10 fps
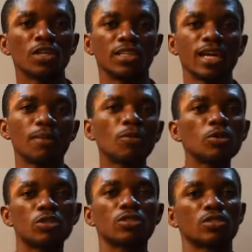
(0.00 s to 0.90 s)
They are
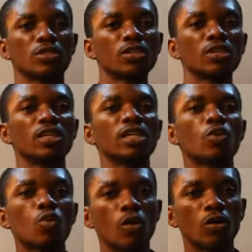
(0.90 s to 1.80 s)
both
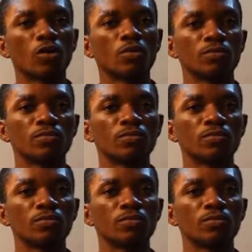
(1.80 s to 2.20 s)
equal.